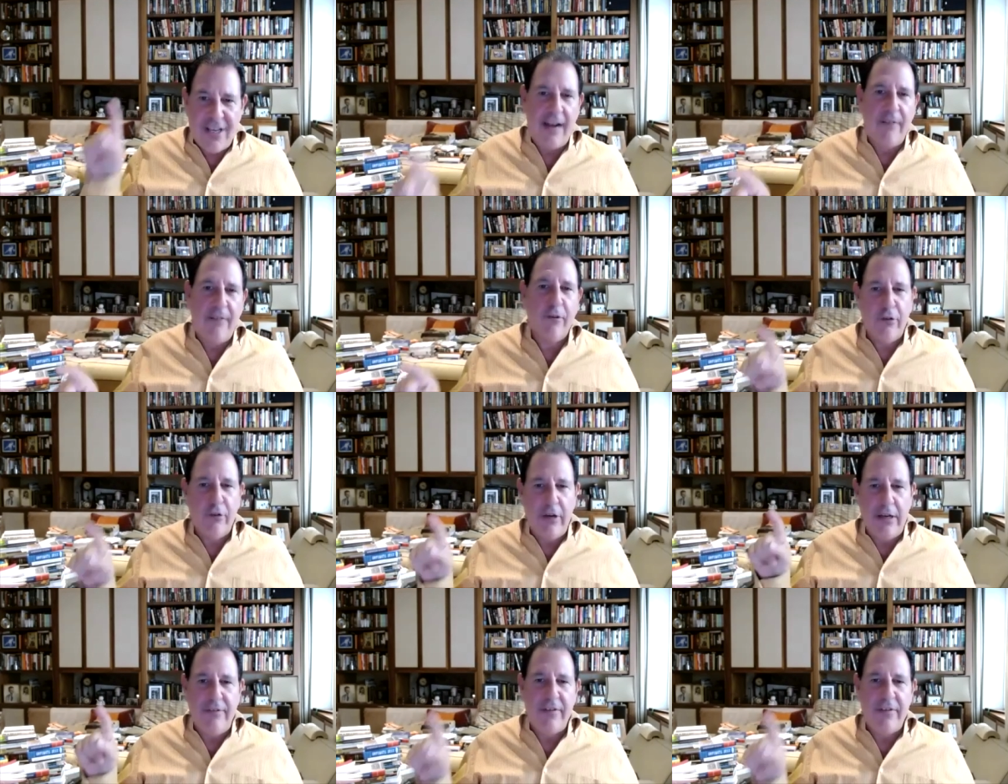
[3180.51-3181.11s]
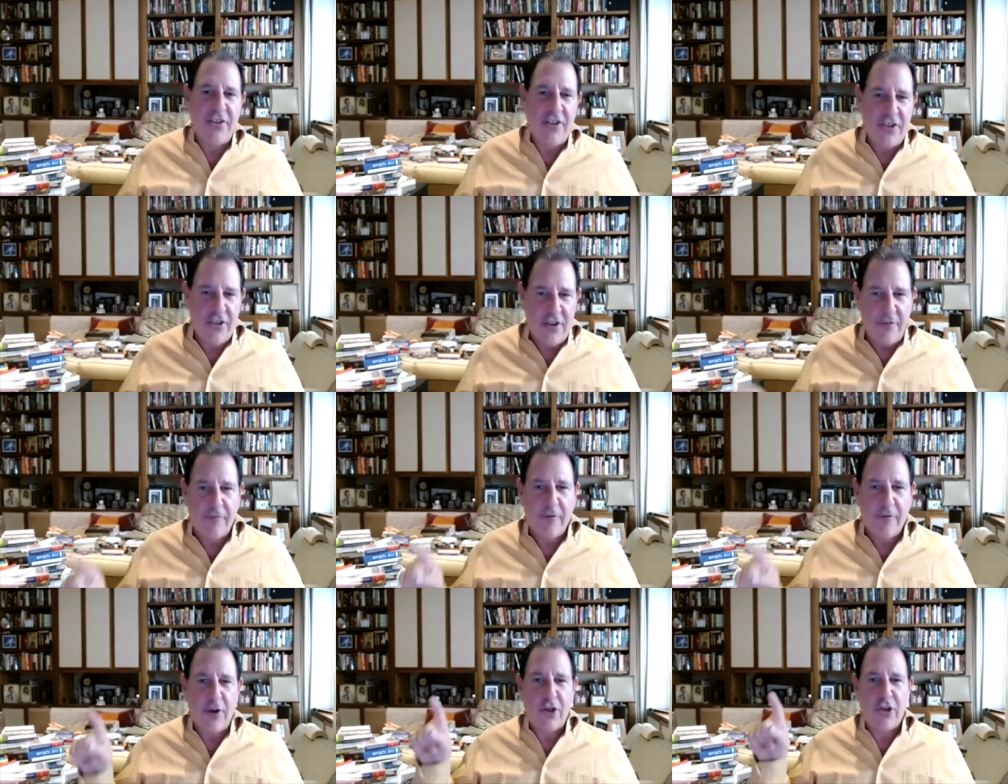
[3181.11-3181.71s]
of grievances and
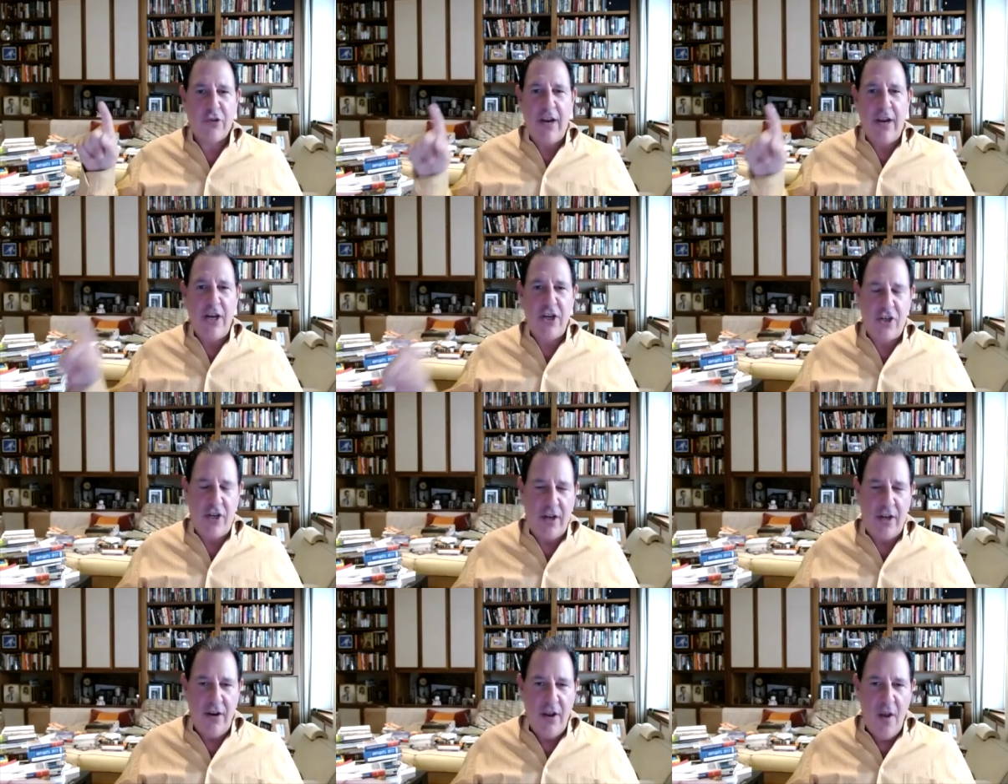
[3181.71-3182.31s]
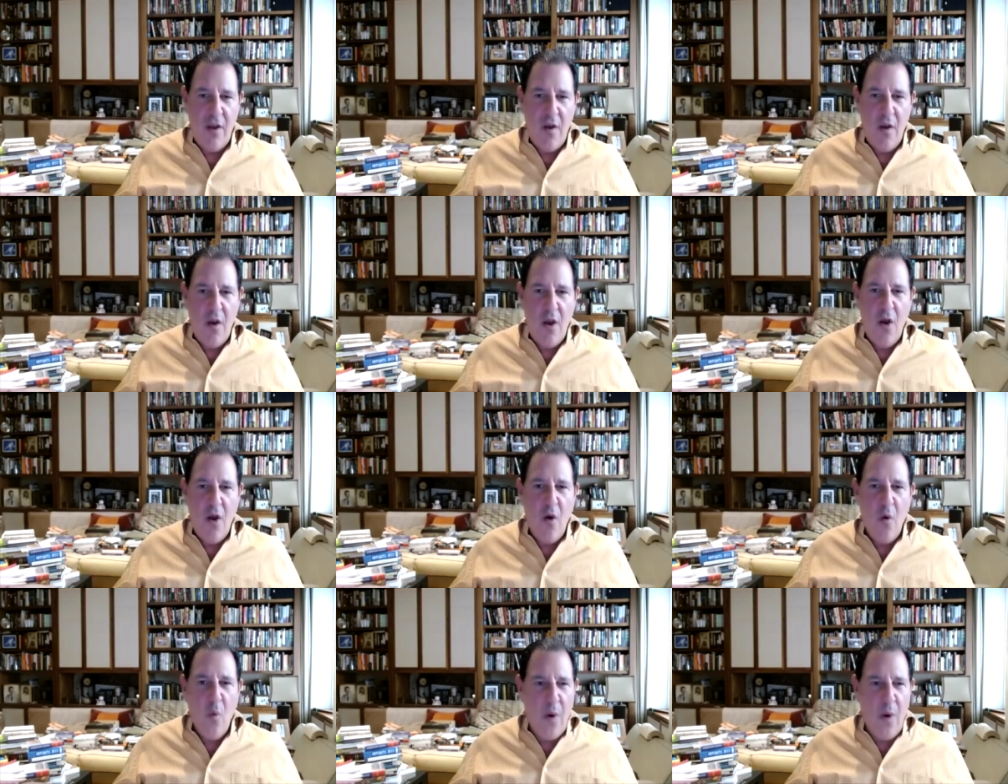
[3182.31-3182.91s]
frustration
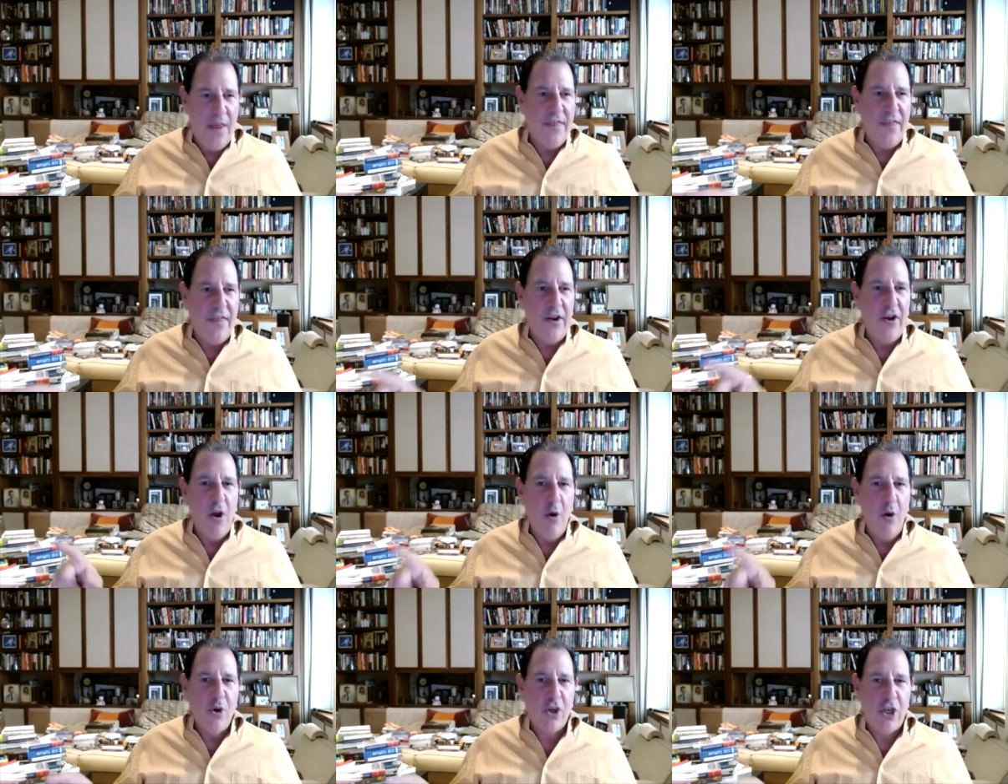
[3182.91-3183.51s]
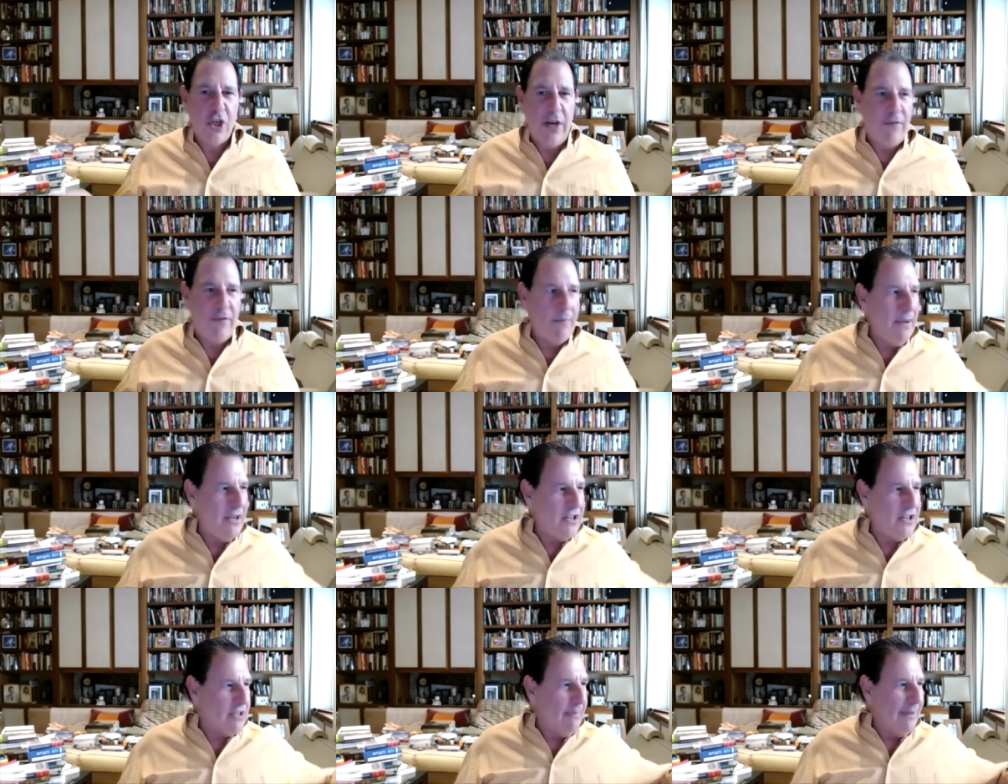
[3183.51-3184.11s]
with the notion of
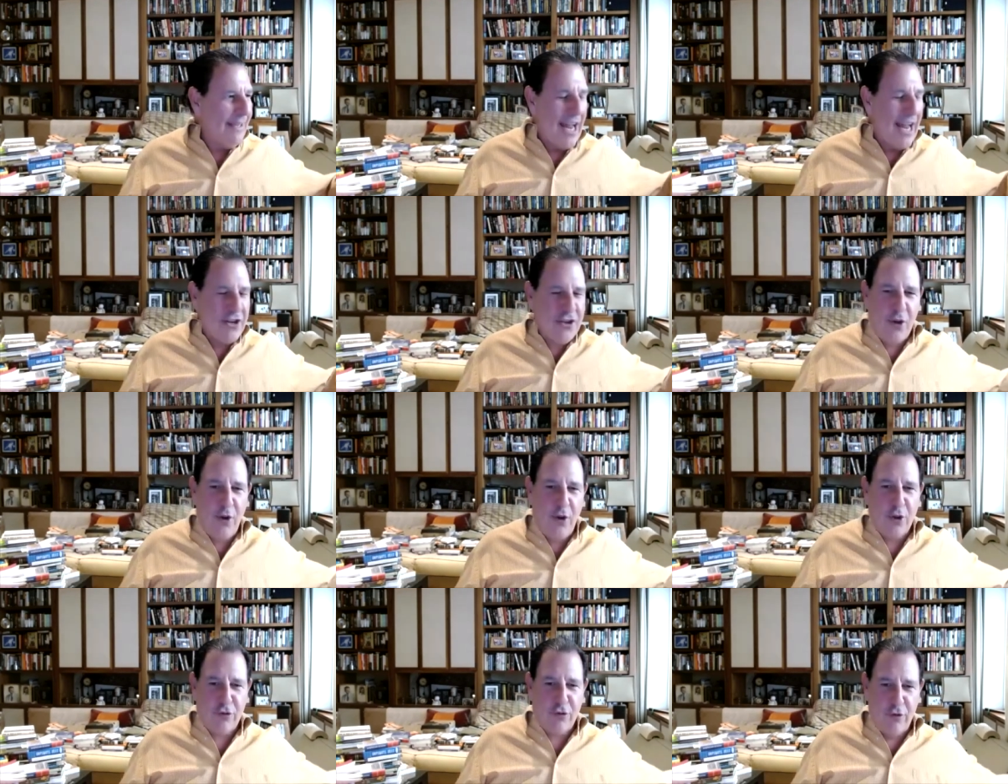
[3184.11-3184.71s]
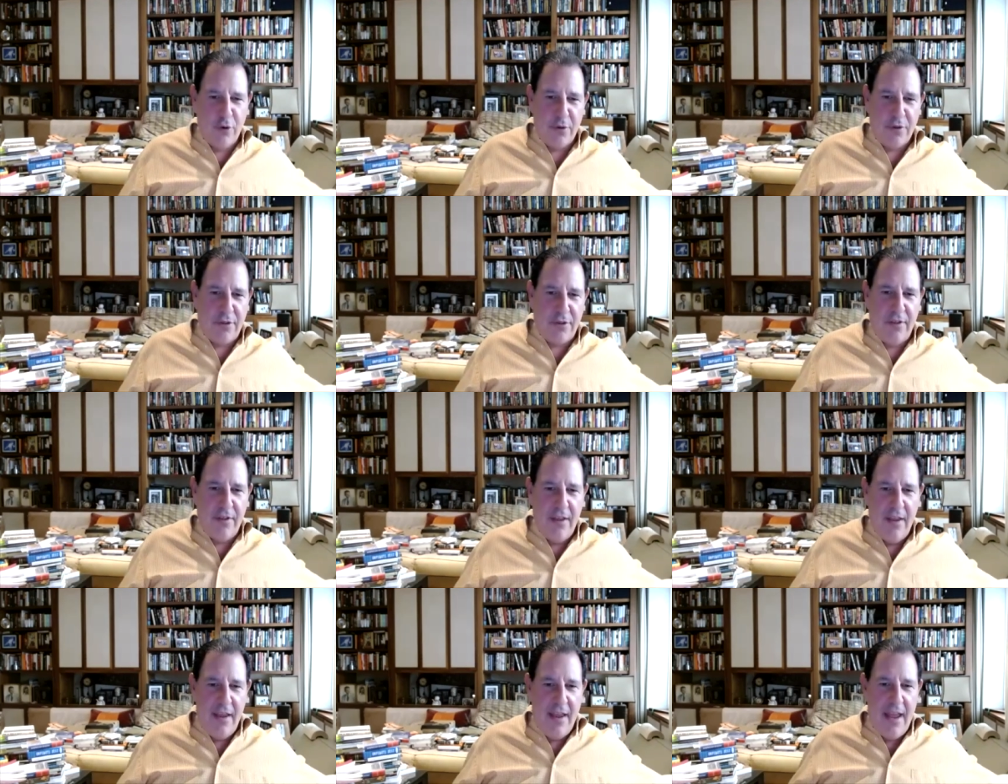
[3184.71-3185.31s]
epistemological truth
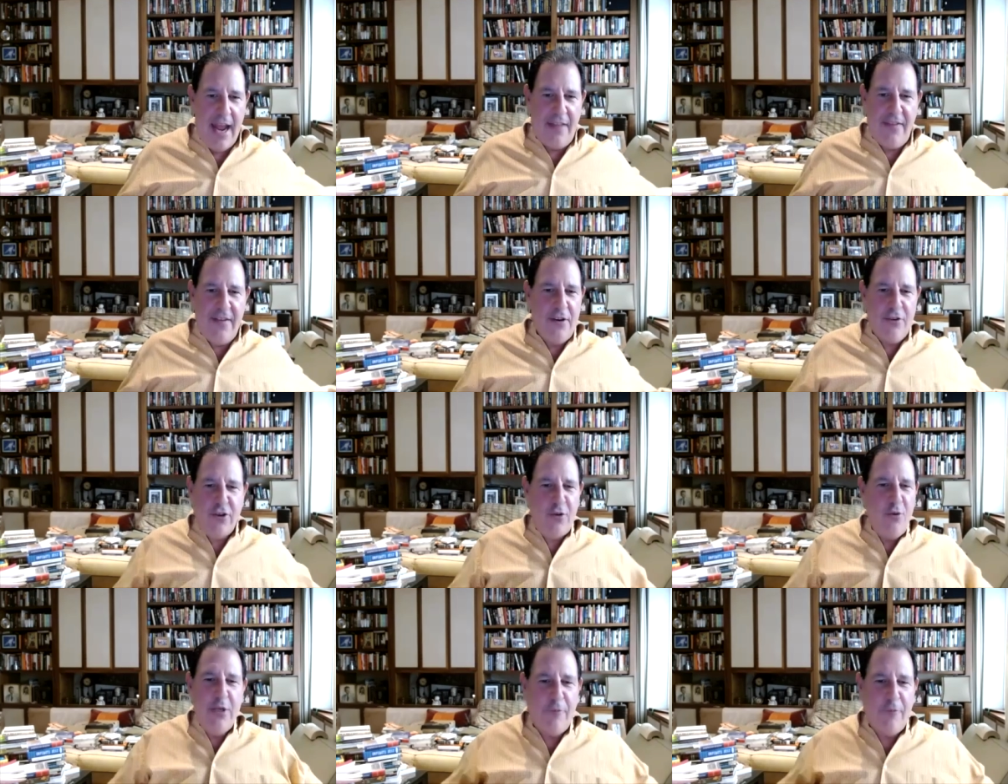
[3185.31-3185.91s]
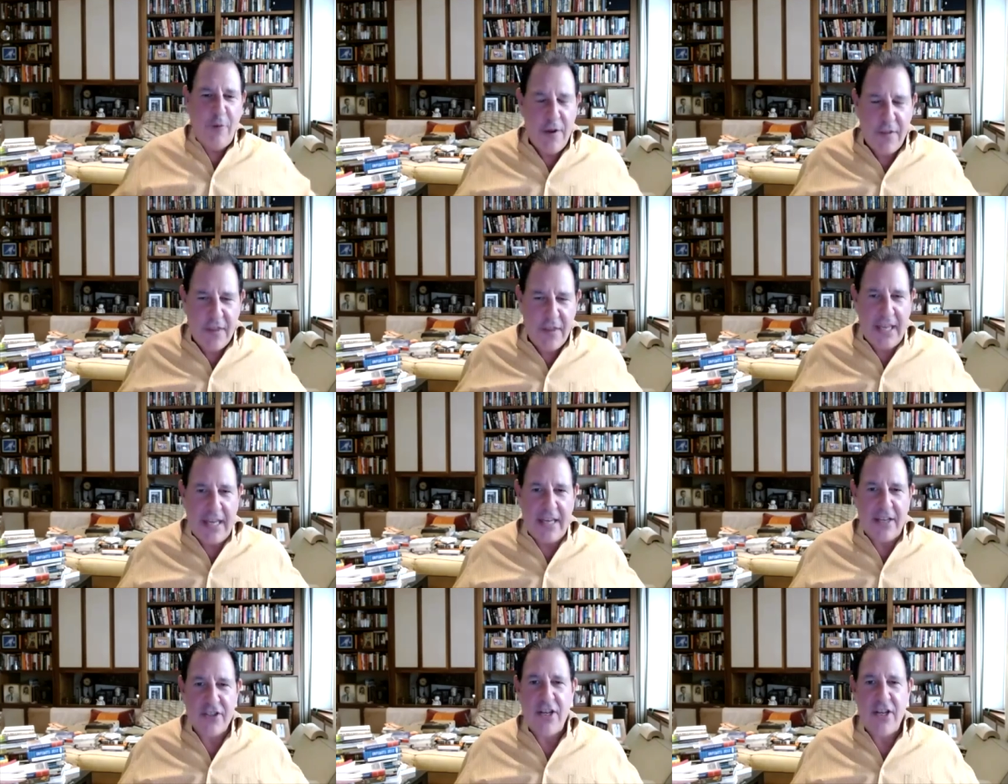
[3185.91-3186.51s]
and they're two different
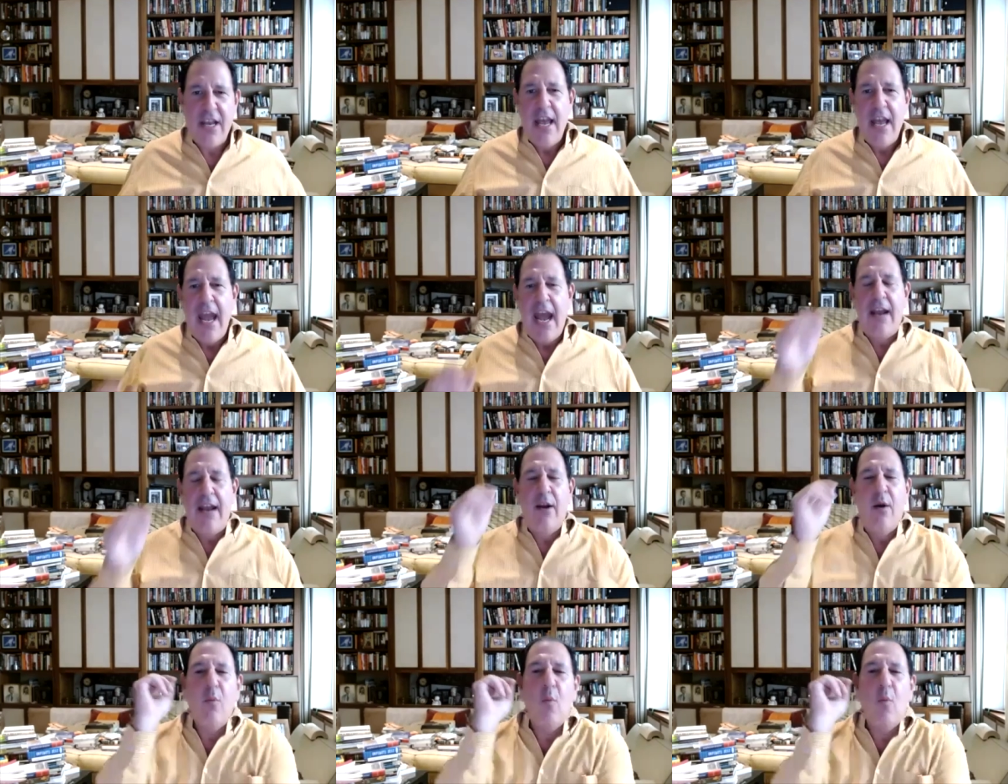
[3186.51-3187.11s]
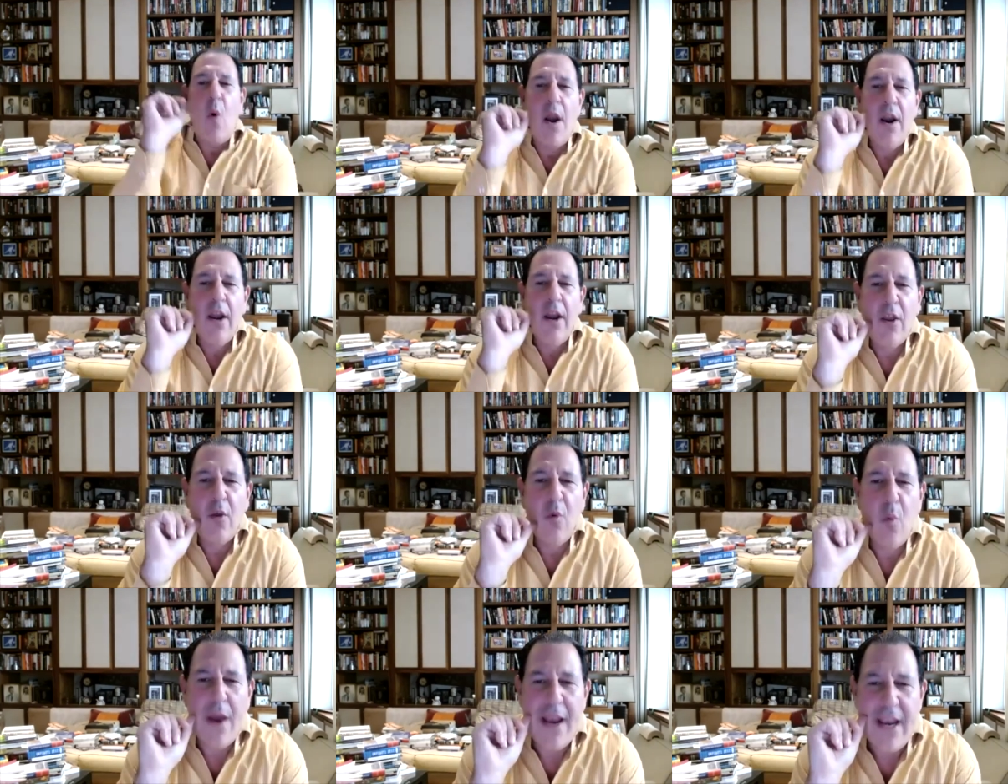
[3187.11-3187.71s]
things and one of
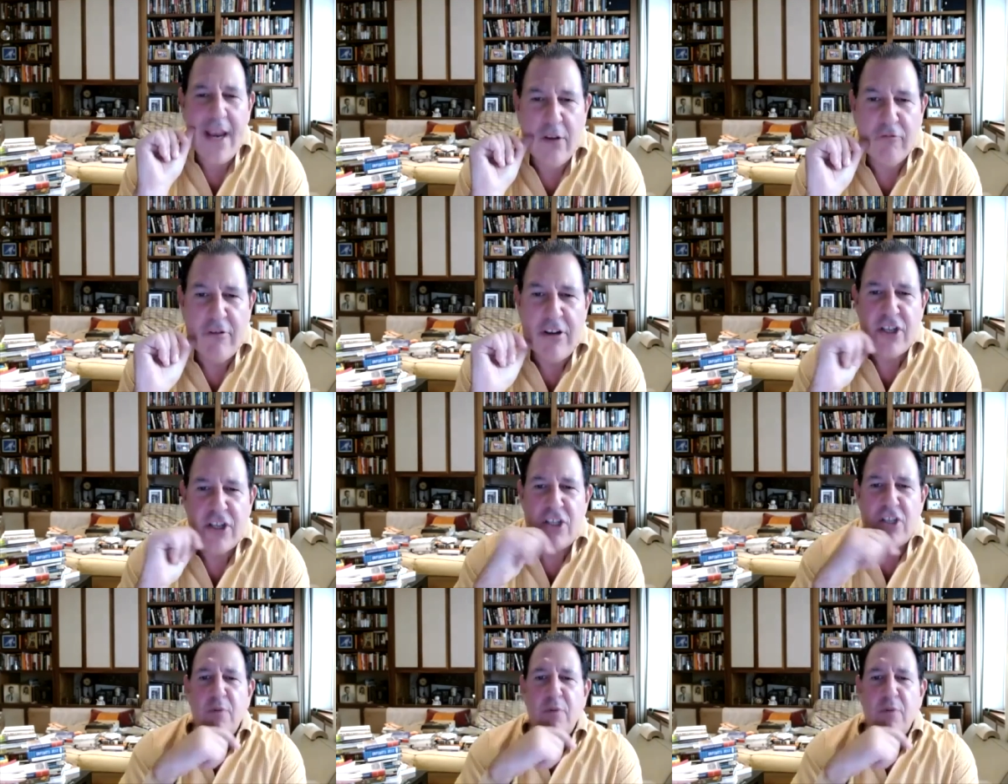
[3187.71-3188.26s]
the way, reasons we're